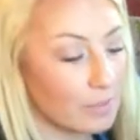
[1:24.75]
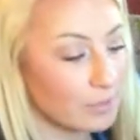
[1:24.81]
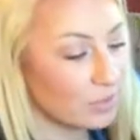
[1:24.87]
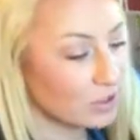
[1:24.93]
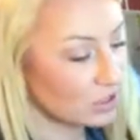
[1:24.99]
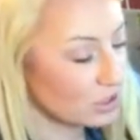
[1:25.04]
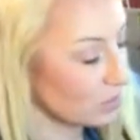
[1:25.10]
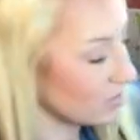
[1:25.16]

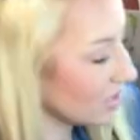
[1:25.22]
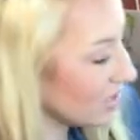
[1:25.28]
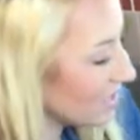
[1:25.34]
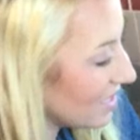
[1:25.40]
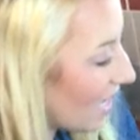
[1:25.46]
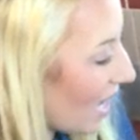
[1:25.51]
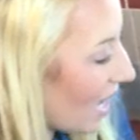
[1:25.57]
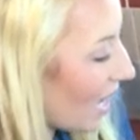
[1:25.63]
put some
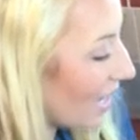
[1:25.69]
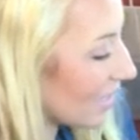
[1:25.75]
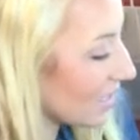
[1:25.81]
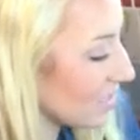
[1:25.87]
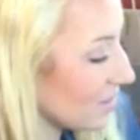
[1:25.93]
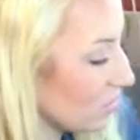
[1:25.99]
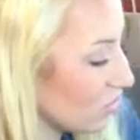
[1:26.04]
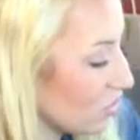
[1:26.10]

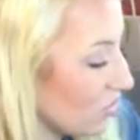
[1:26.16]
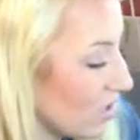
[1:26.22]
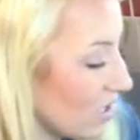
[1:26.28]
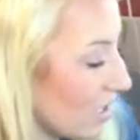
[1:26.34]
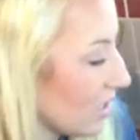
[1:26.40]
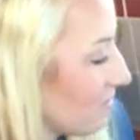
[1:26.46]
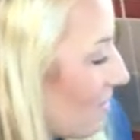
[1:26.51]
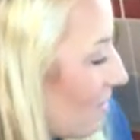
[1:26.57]
snacks, some
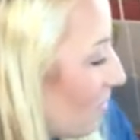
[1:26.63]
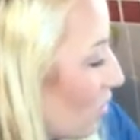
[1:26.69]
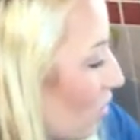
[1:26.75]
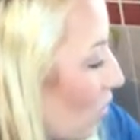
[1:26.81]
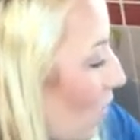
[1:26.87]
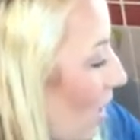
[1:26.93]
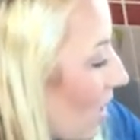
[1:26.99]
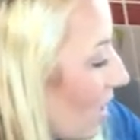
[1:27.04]
drinks, maybe
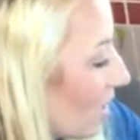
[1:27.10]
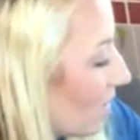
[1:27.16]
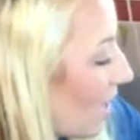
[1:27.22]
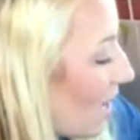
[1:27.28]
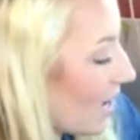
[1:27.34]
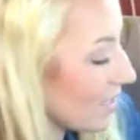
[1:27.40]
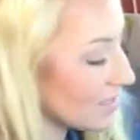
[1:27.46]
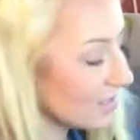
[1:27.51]
your wine
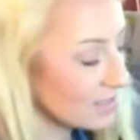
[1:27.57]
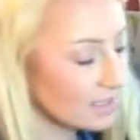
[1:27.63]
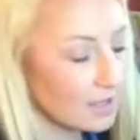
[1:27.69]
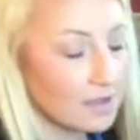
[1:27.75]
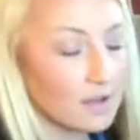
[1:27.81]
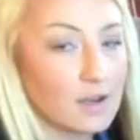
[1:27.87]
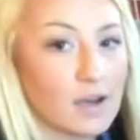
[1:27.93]
glass.